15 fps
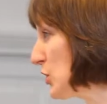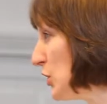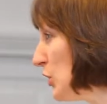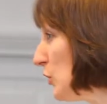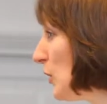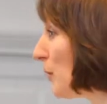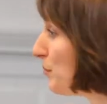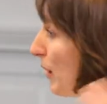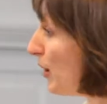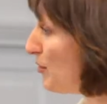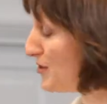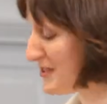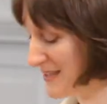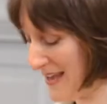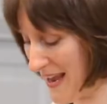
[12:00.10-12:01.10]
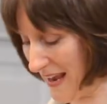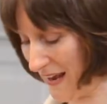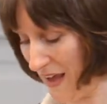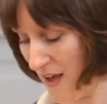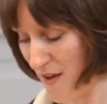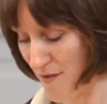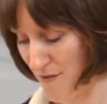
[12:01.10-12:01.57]
two
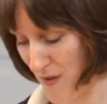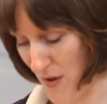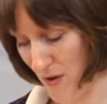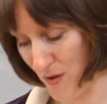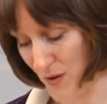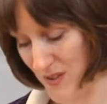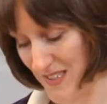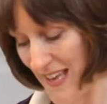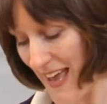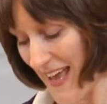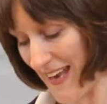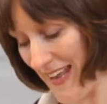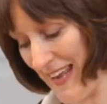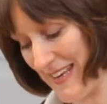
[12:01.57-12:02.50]
opposing views. And